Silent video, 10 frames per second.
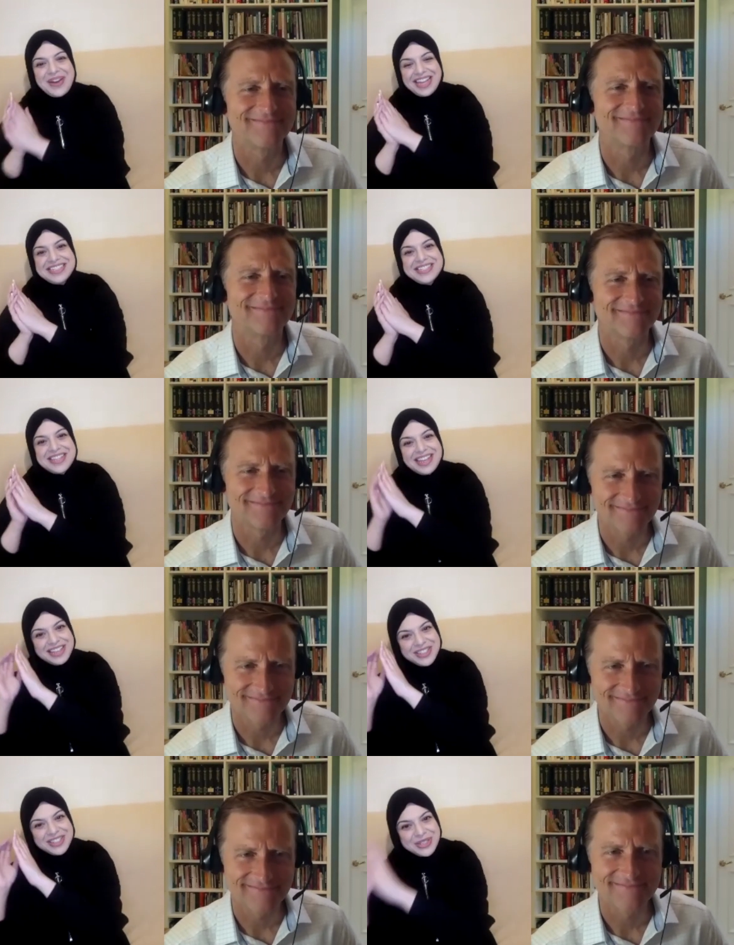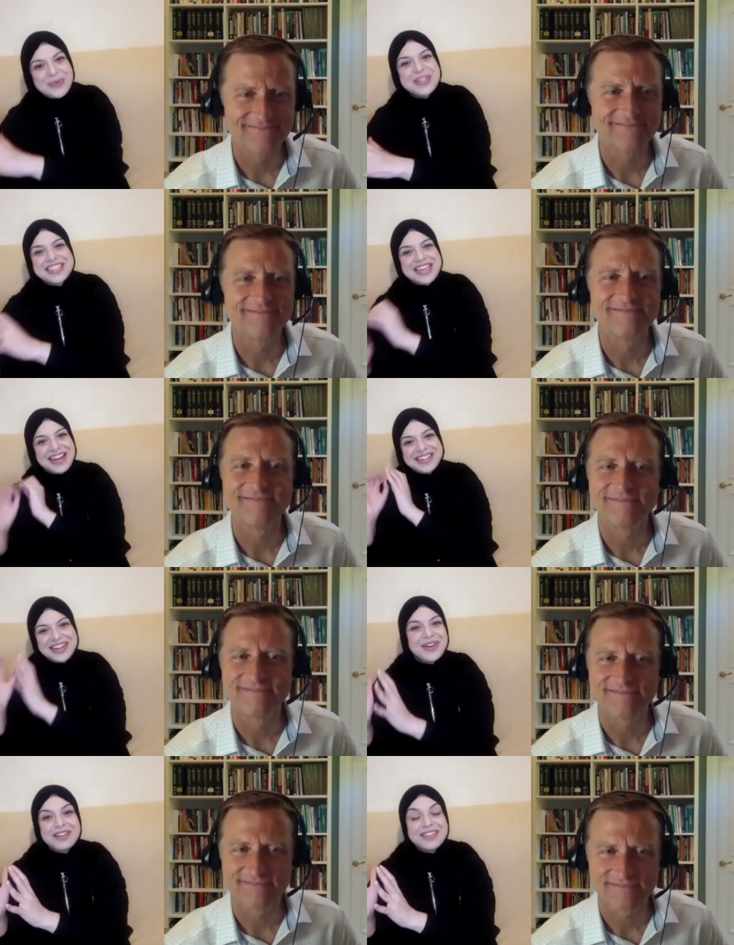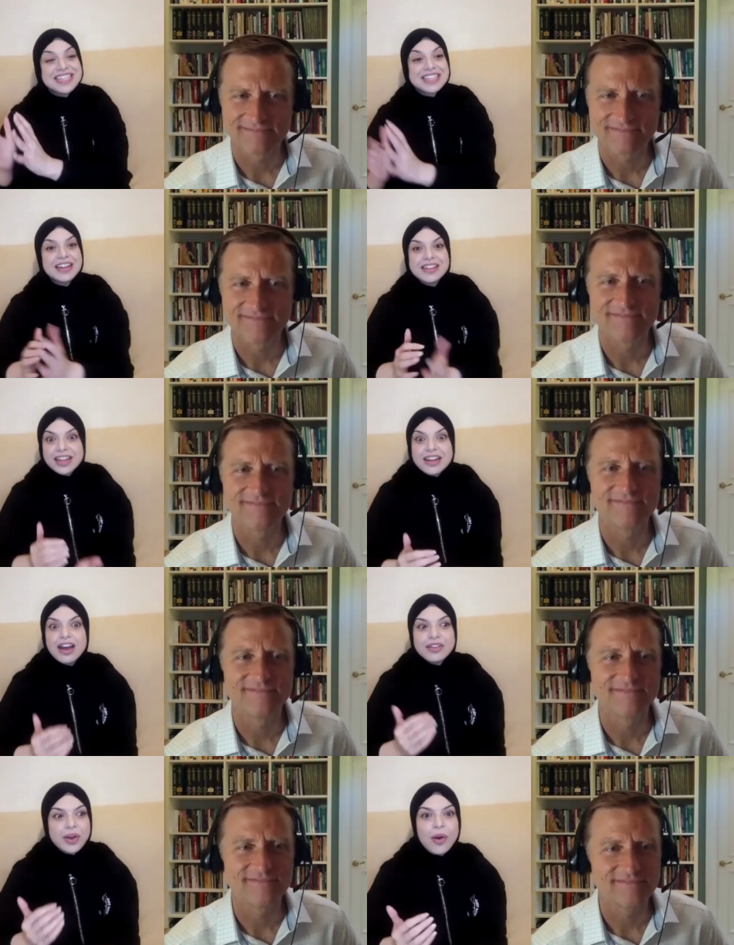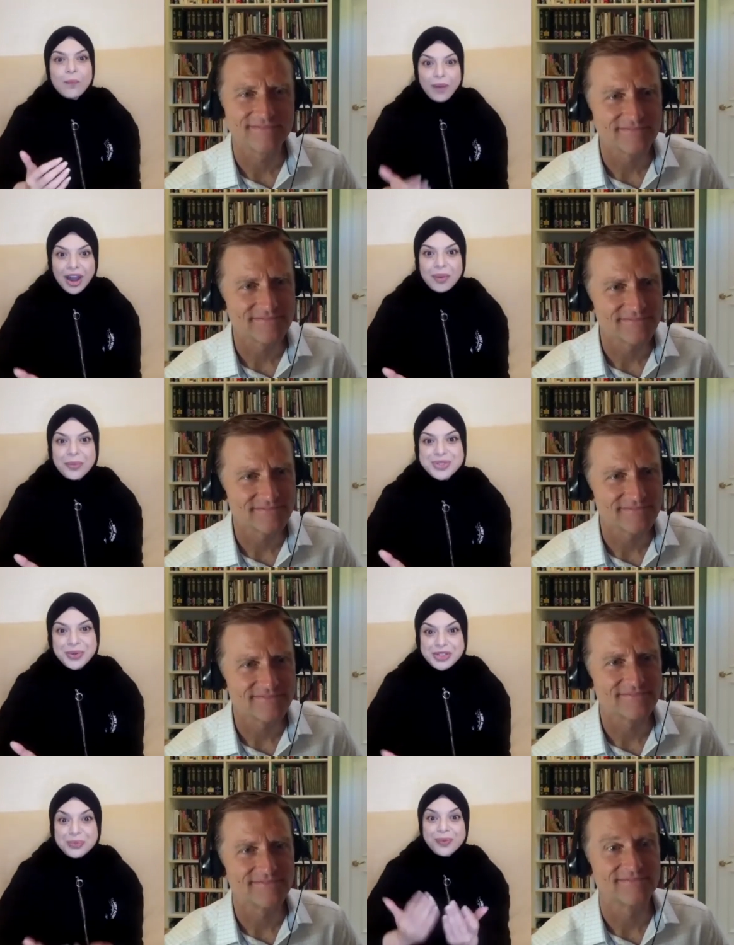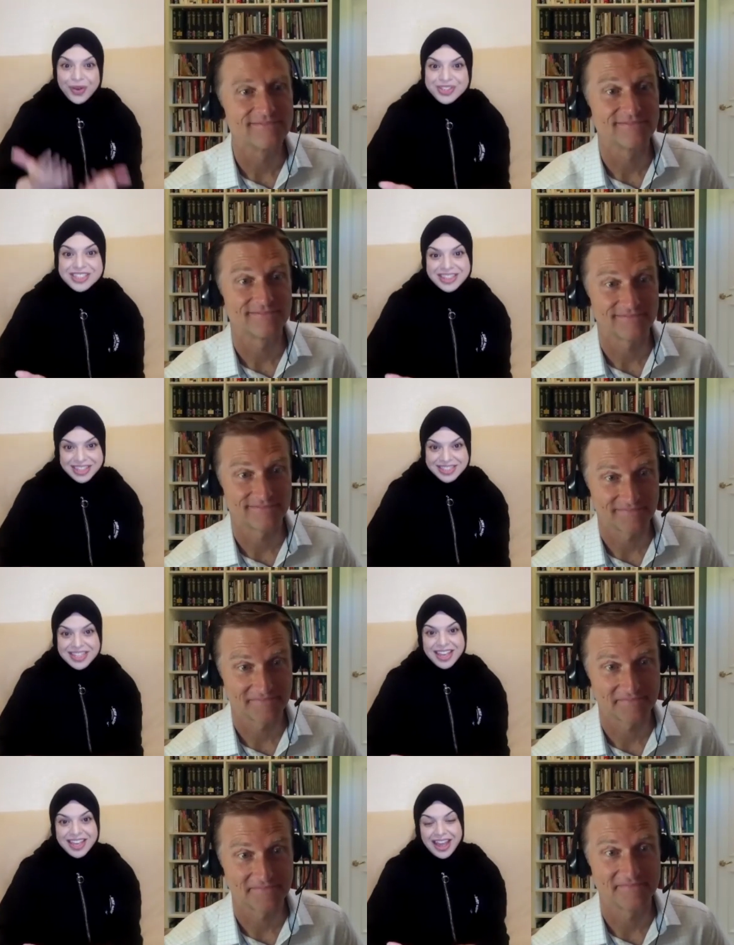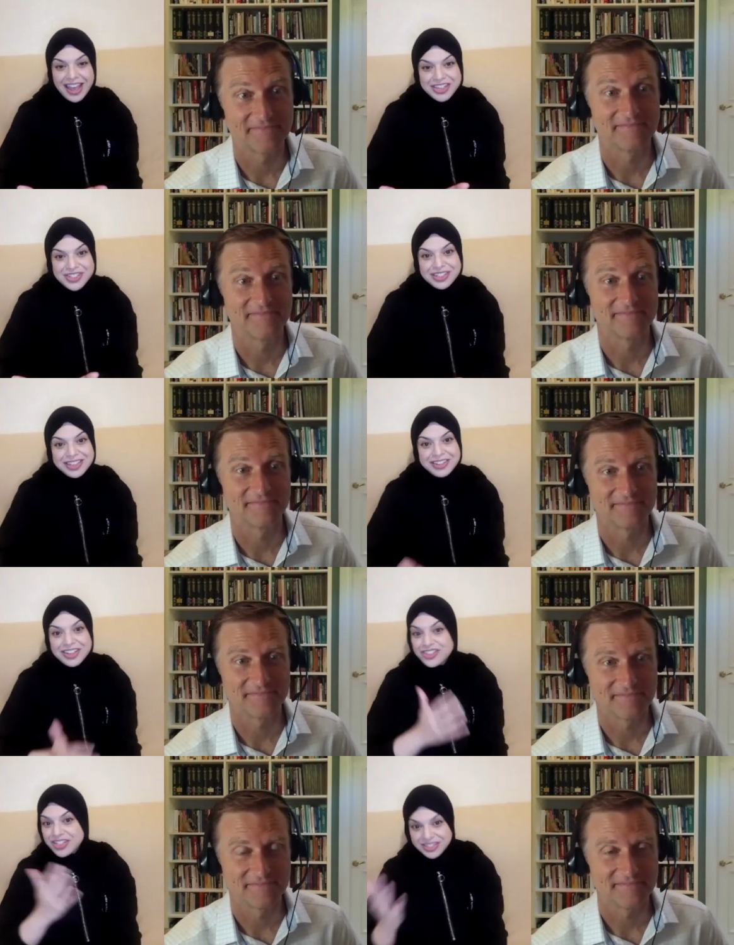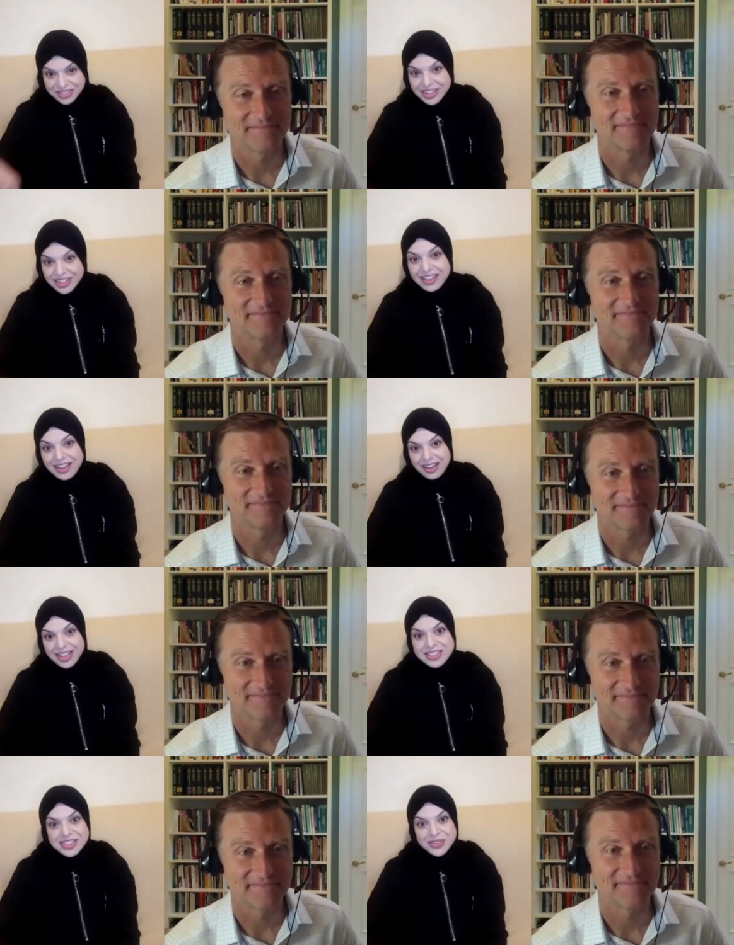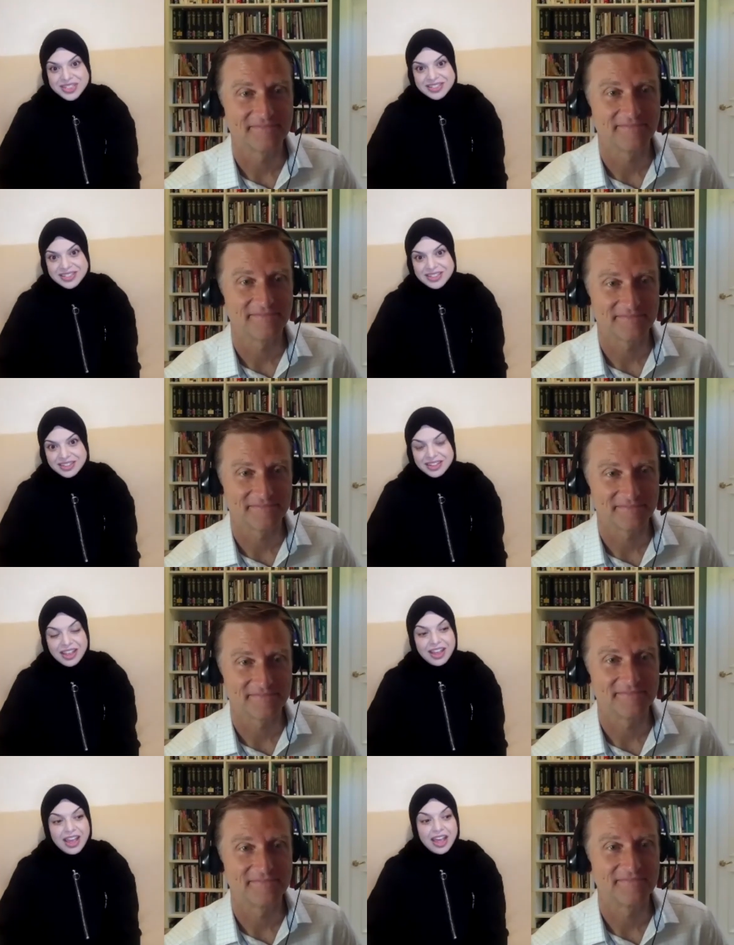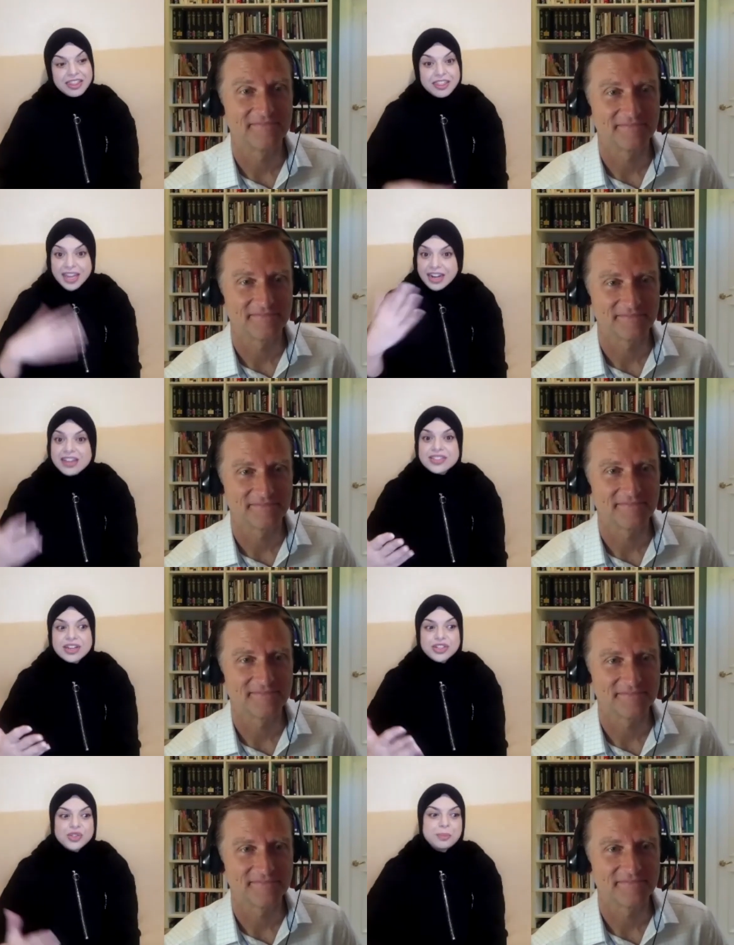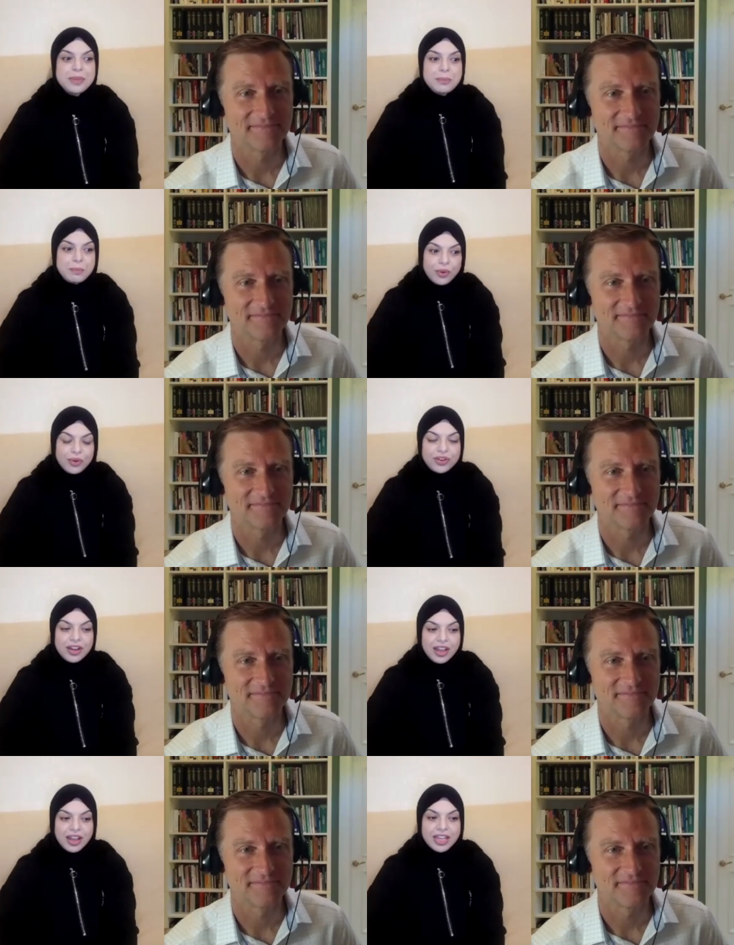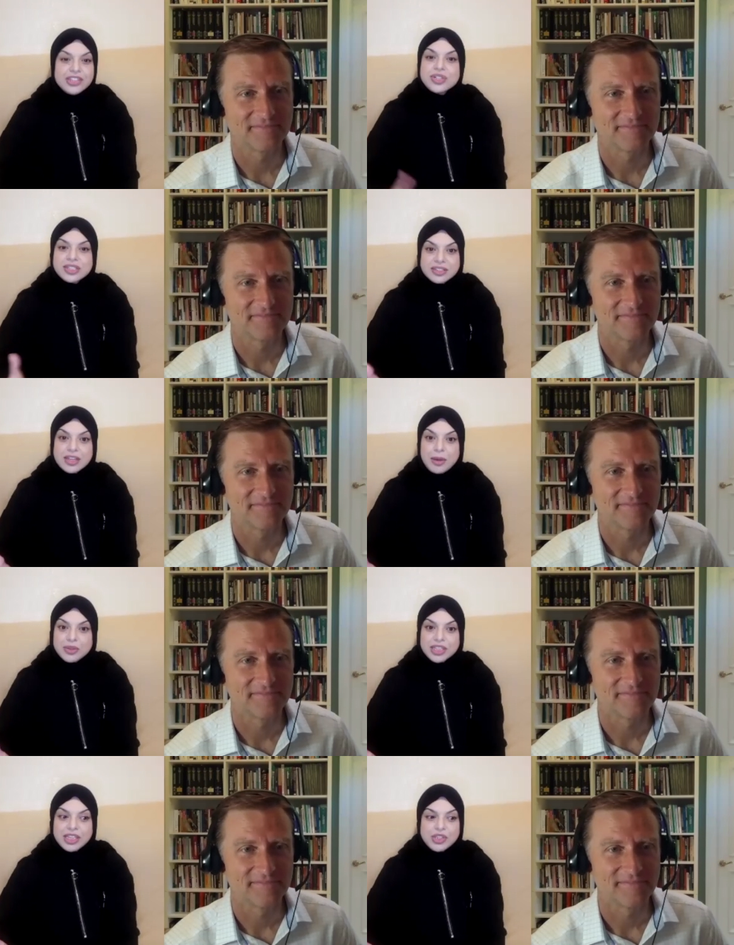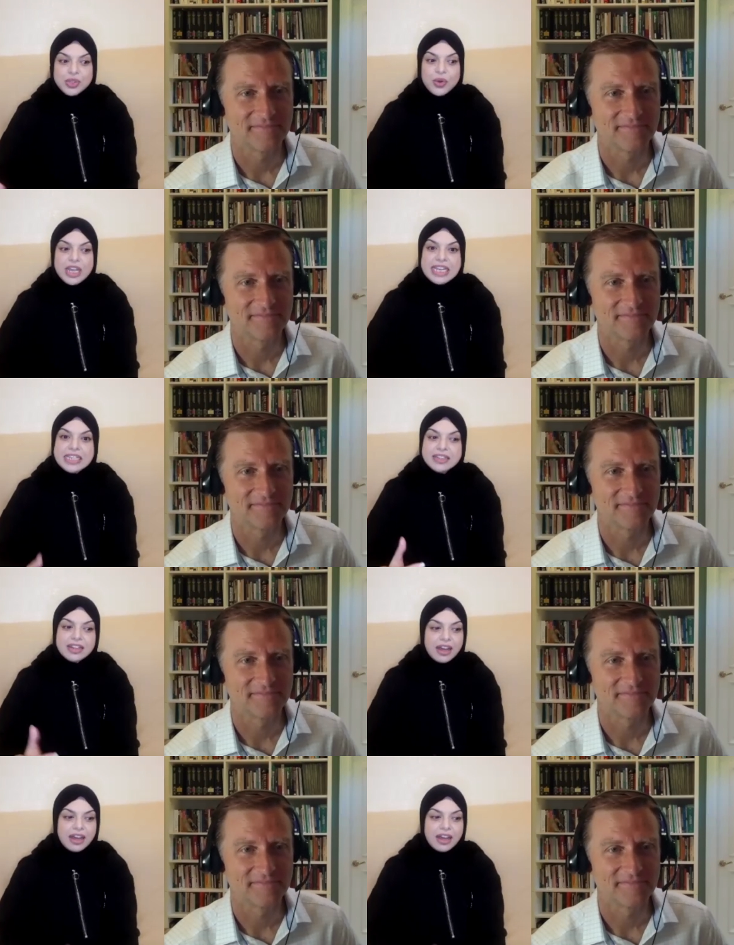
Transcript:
Speaker 1: and suicide, and all this. And then oh wow, so it works in this, actually, not just insulin resistant. And then I started to be more interested about keto in